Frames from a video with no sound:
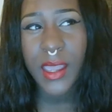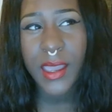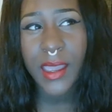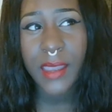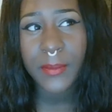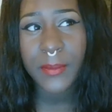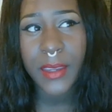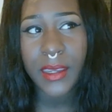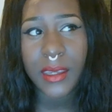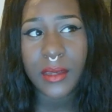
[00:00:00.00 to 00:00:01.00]
I
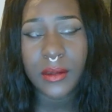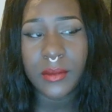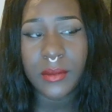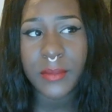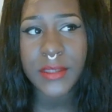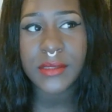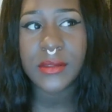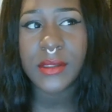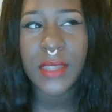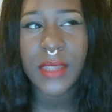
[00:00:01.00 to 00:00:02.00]
paid
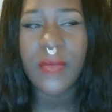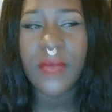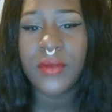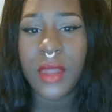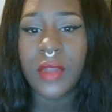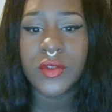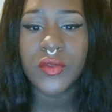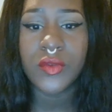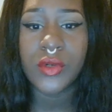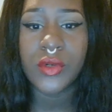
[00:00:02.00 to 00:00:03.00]
basically
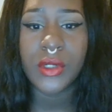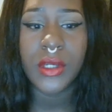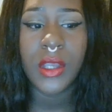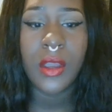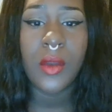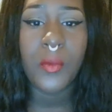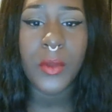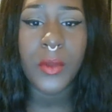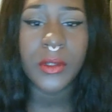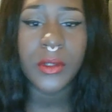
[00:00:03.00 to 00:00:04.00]
$11 for
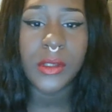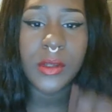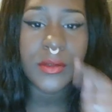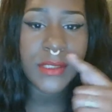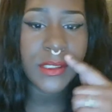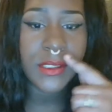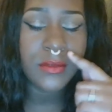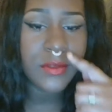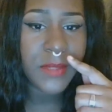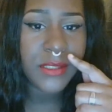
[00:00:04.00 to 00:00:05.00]
one of those, and it
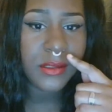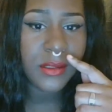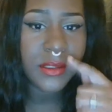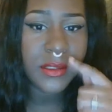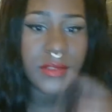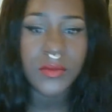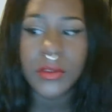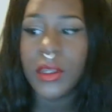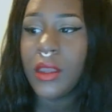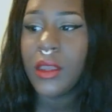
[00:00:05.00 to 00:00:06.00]
was basically this
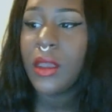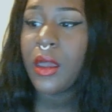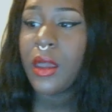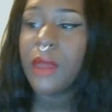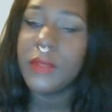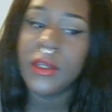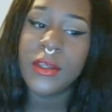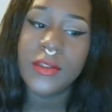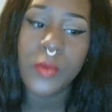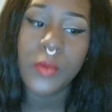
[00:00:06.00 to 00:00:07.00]
one. There
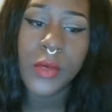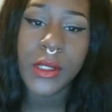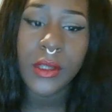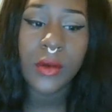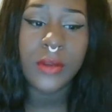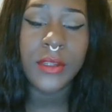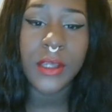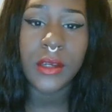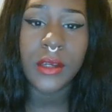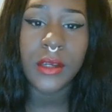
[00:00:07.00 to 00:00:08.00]
is a warning on
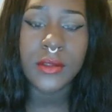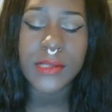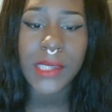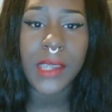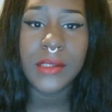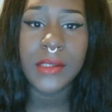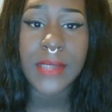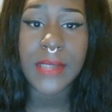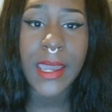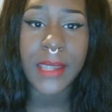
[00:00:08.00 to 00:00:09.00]
there saying to
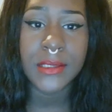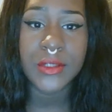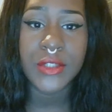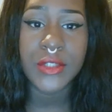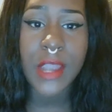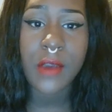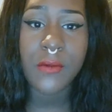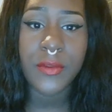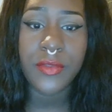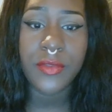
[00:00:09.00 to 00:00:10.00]
not
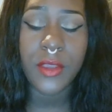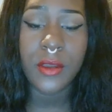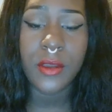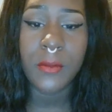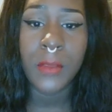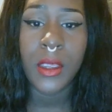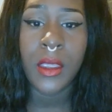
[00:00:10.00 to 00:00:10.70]
shower with them